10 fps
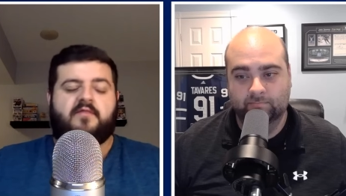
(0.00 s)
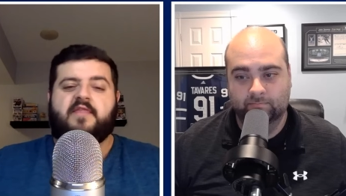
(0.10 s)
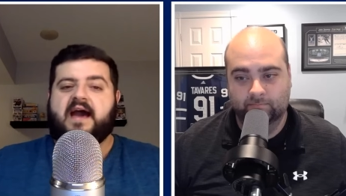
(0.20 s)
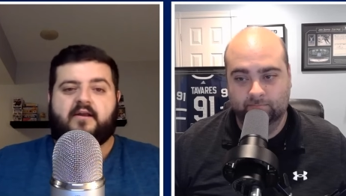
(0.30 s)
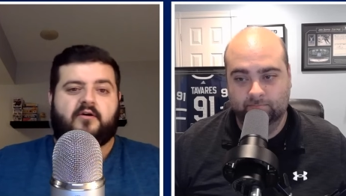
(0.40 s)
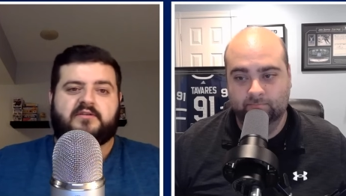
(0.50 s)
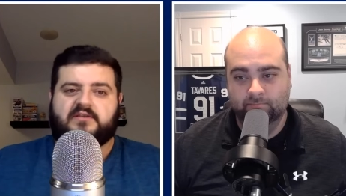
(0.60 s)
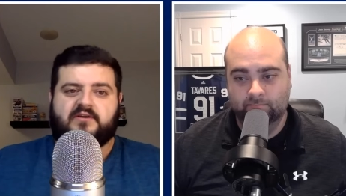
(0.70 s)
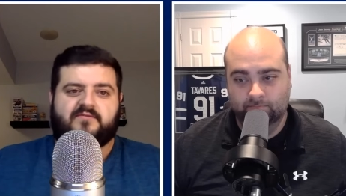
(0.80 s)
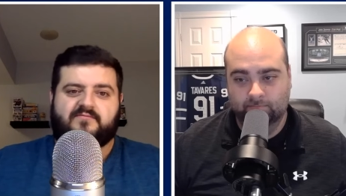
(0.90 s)
Speaker 1: That also
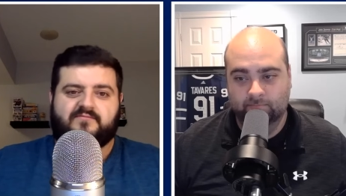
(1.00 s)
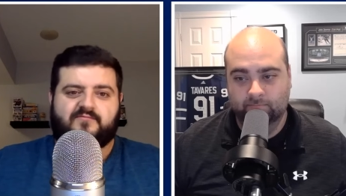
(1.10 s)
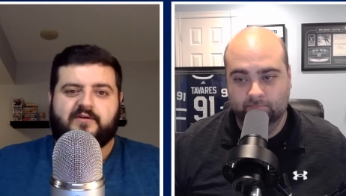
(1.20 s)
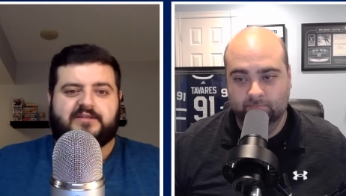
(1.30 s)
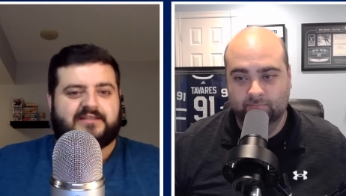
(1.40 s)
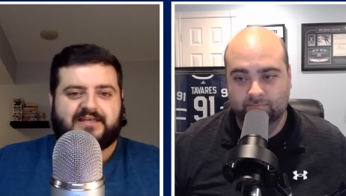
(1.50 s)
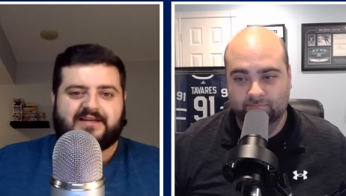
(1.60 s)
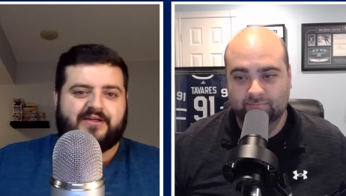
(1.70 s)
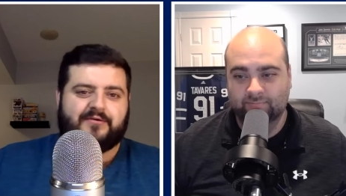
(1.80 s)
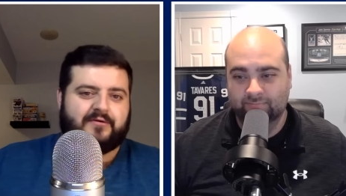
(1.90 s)
which is
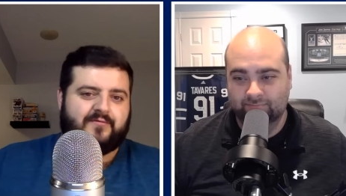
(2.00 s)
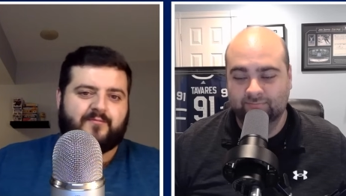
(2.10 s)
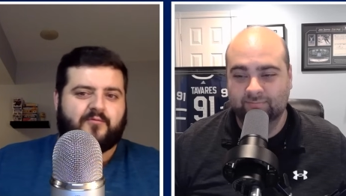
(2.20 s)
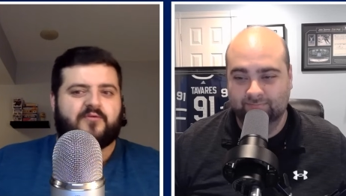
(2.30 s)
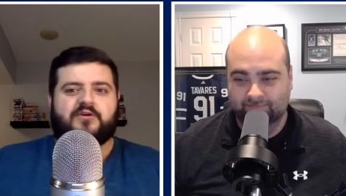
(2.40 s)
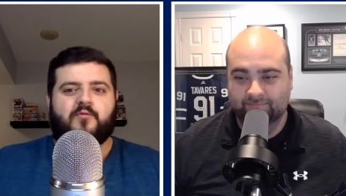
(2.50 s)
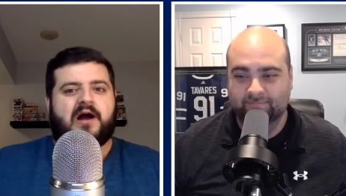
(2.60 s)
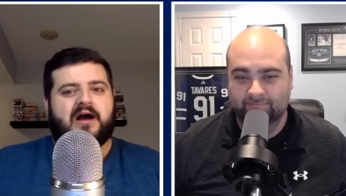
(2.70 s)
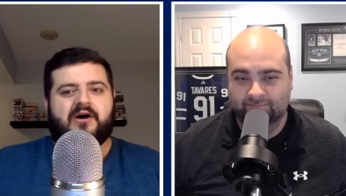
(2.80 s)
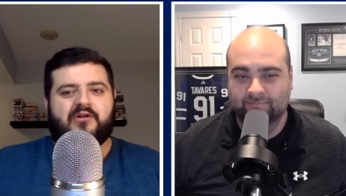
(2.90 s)
another pretty
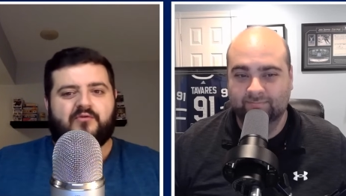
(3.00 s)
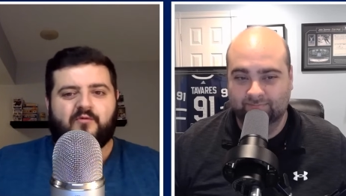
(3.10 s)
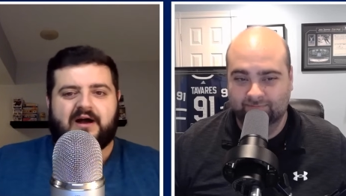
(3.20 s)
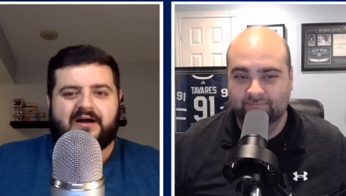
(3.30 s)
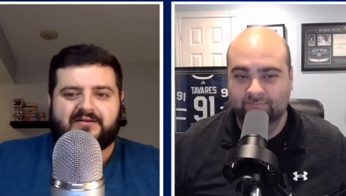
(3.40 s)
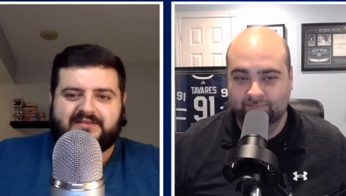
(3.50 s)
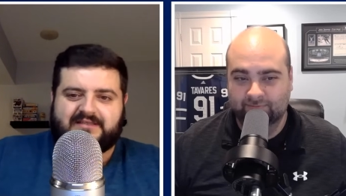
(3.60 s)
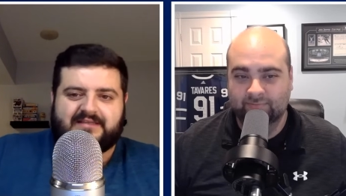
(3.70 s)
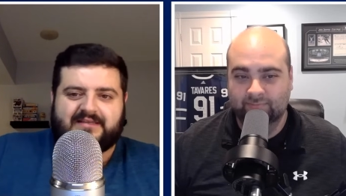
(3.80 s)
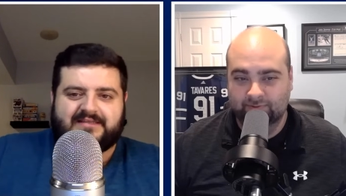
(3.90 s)
wild, wild
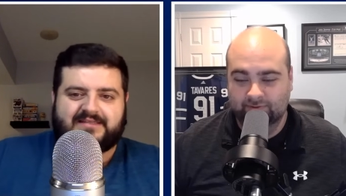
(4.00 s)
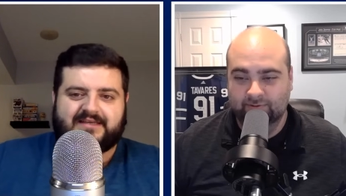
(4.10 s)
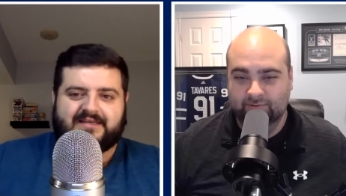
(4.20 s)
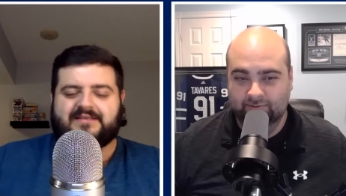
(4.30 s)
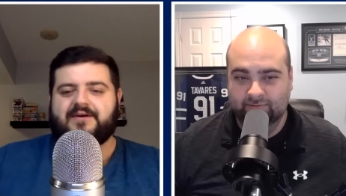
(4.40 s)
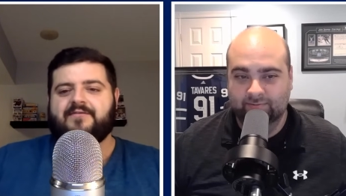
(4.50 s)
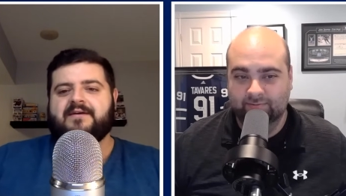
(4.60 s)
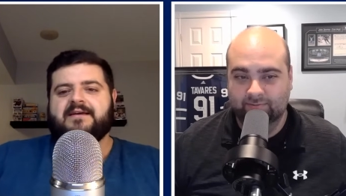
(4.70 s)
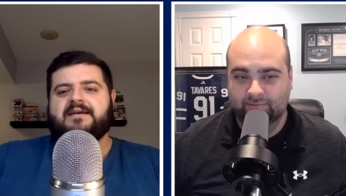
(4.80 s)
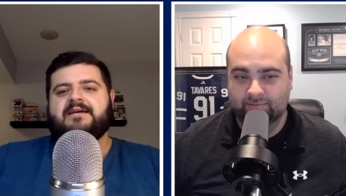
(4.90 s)
statistic. So
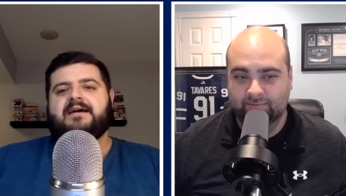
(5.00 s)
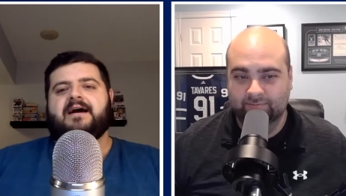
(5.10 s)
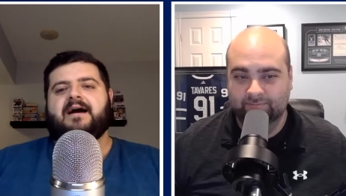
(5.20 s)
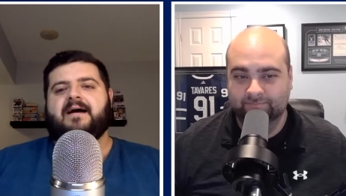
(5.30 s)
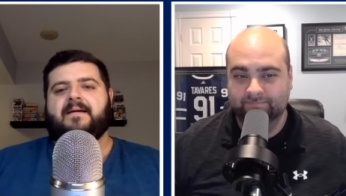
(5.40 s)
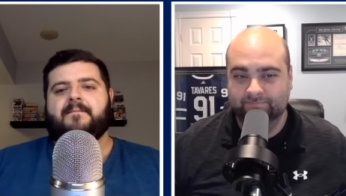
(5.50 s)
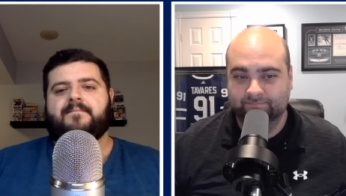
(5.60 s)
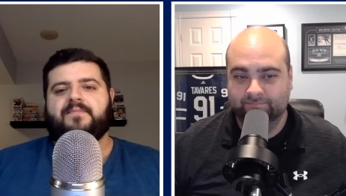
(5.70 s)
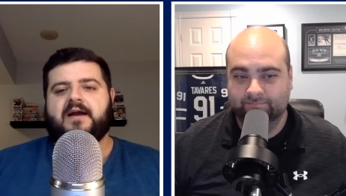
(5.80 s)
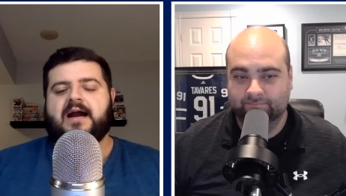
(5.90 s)
um,
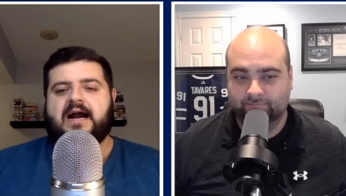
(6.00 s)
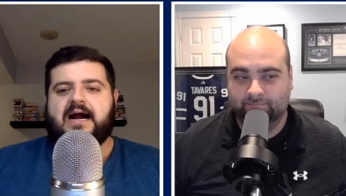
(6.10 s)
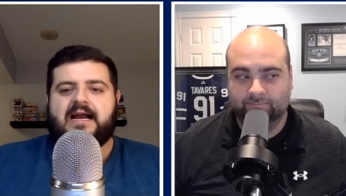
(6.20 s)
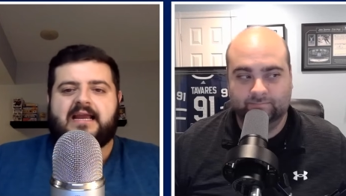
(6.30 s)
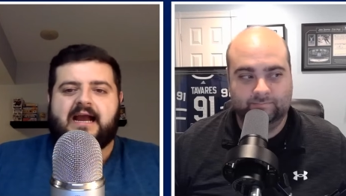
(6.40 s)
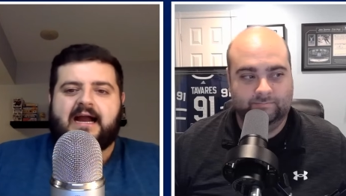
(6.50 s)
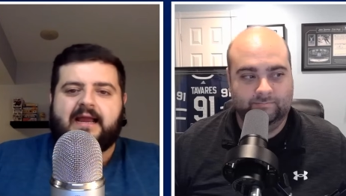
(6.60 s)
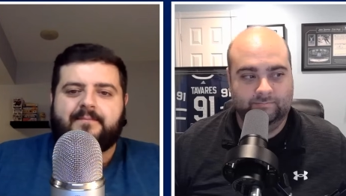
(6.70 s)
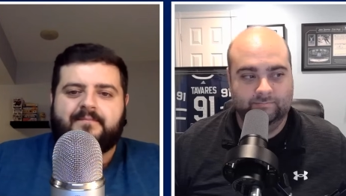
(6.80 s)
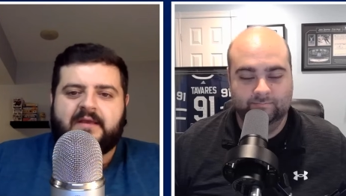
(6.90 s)
I,
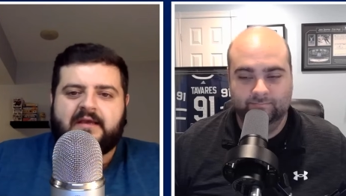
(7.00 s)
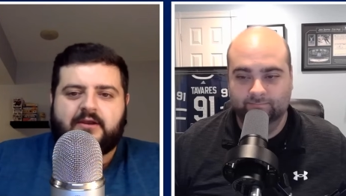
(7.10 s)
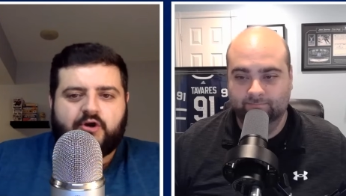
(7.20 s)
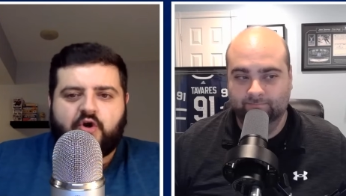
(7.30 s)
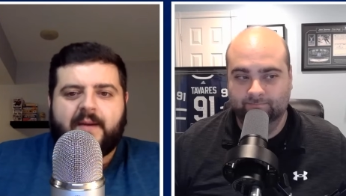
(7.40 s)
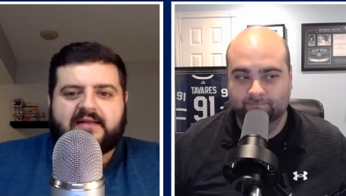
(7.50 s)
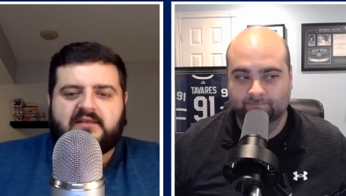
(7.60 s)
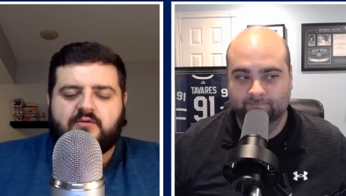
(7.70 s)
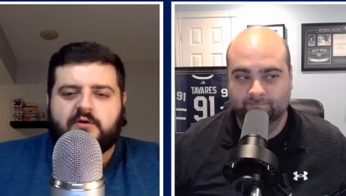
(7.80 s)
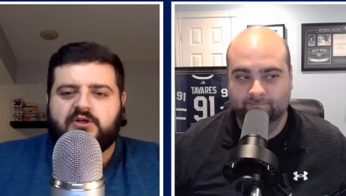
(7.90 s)
I'm, you know, to go back to
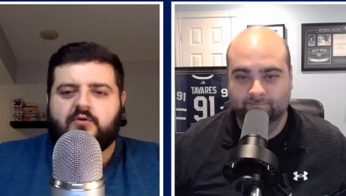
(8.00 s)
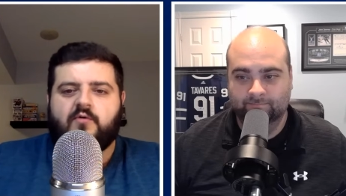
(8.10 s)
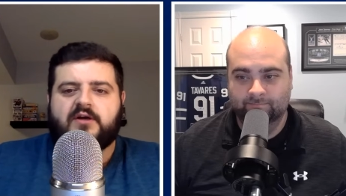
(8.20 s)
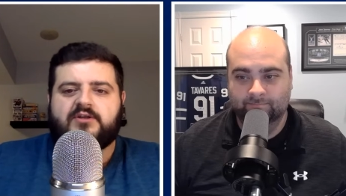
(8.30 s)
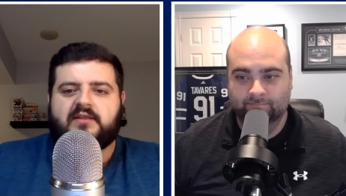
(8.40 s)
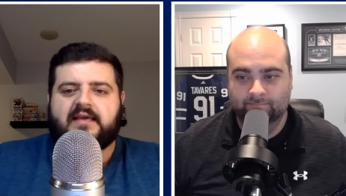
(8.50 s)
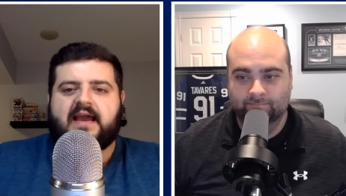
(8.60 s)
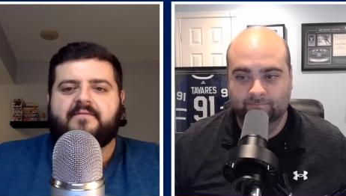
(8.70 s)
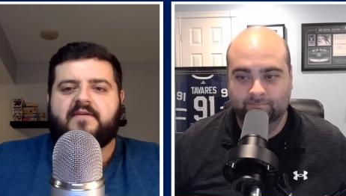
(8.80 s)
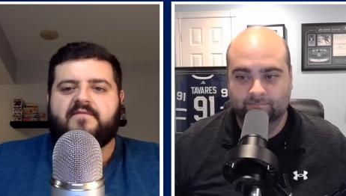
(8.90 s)
the original question, like
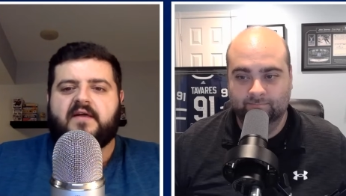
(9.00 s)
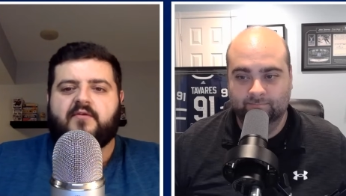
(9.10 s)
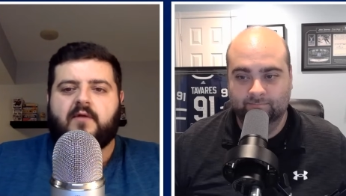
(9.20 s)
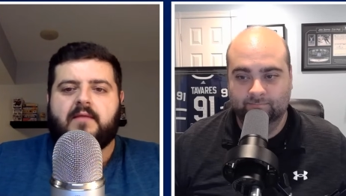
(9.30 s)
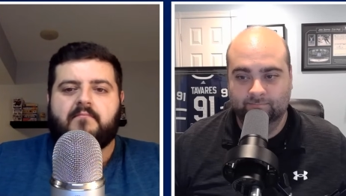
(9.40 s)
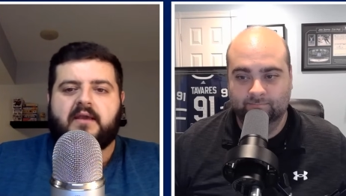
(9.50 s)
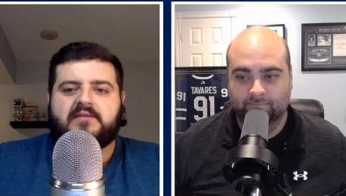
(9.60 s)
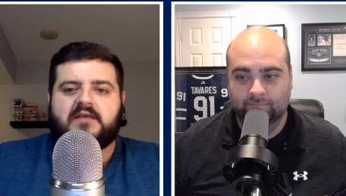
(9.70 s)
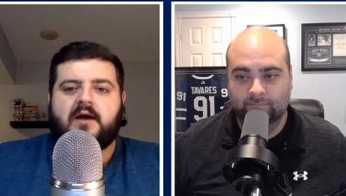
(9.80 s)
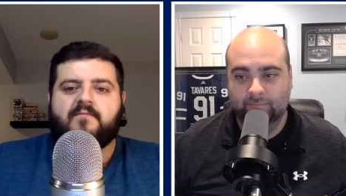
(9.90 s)
have they found the right
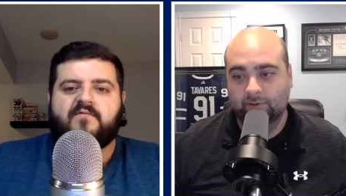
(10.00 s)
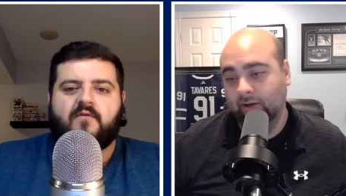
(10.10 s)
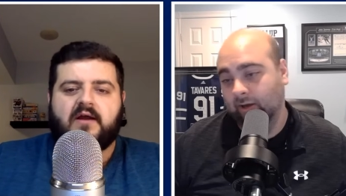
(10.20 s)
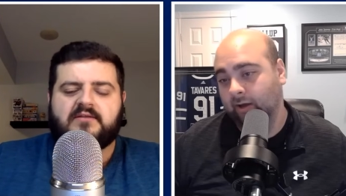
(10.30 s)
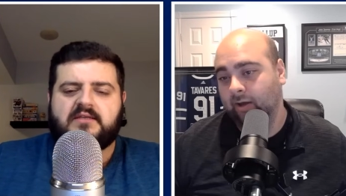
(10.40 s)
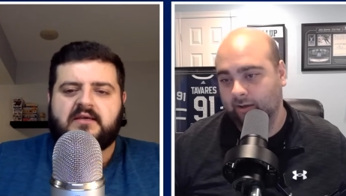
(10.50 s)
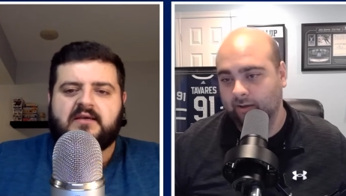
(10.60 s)
mix up front?